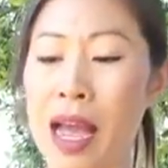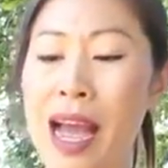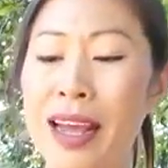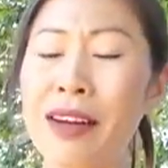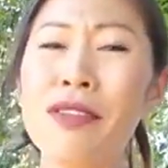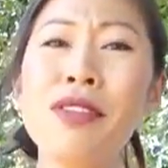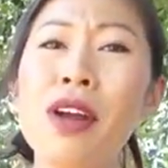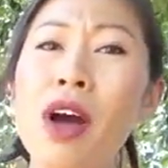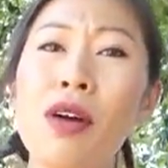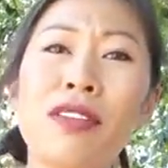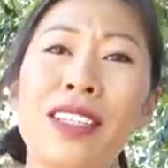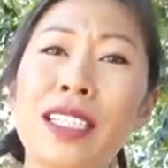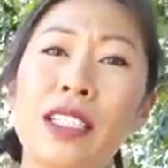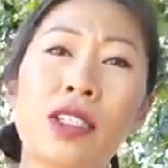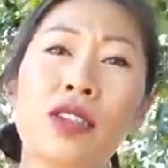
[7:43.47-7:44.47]
I don't know
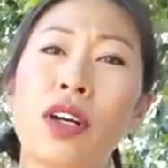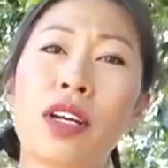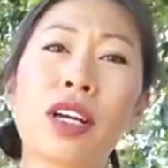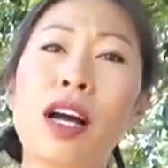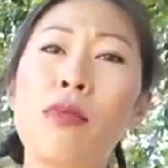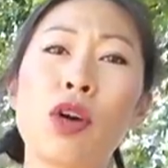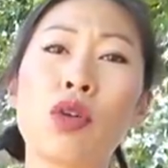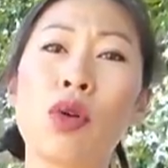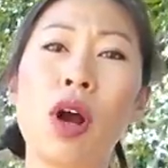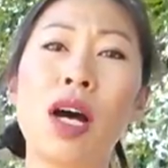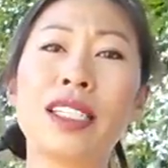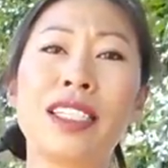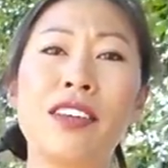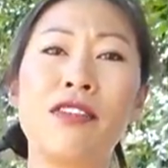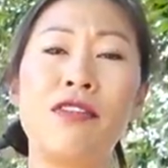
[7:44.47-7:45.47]
if this is going to come
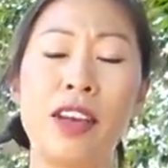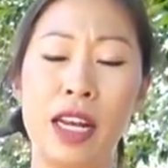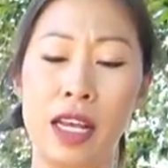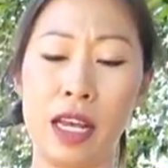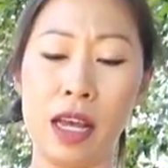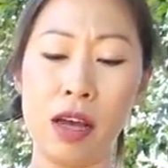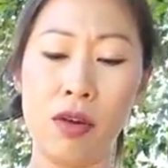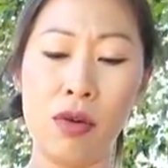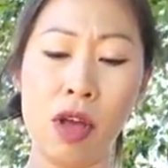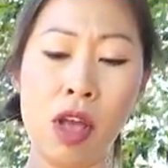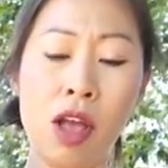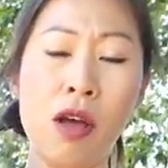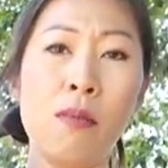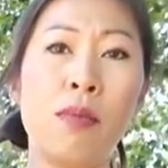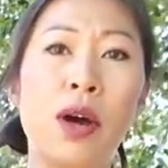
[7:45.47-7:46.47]
across in video,
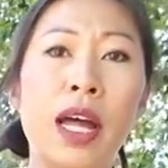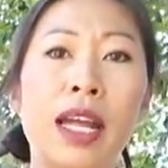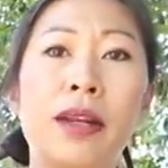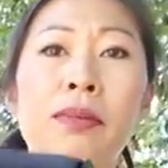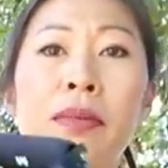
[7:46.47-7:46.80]
but